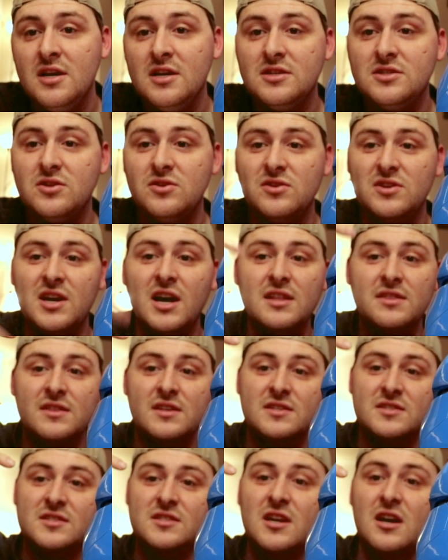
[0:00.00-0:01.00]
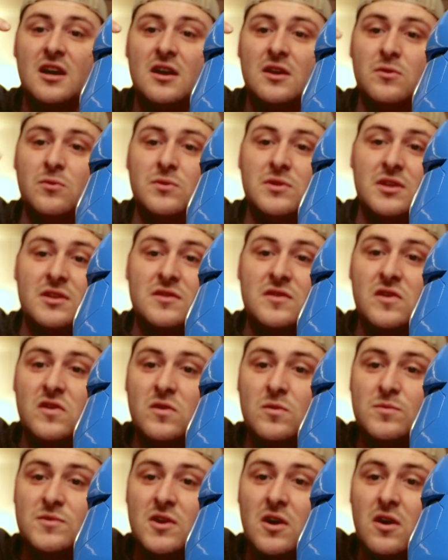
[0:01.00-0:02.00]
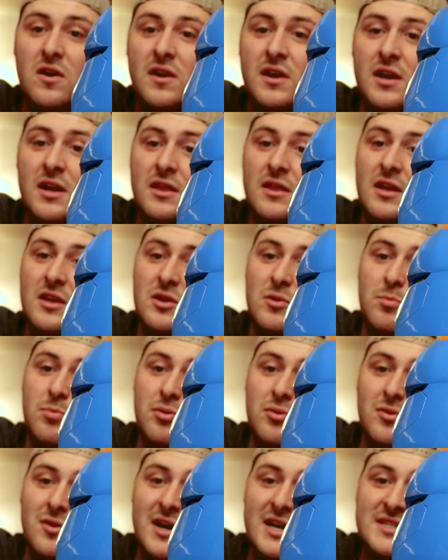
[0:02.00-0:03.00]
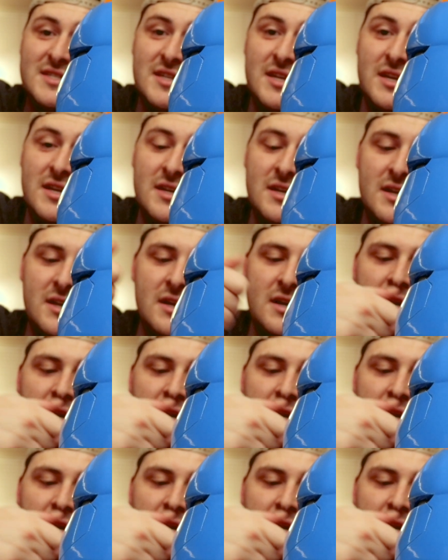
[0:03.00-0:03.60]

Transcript: So you got this gun with the tubes on it, and then you press it,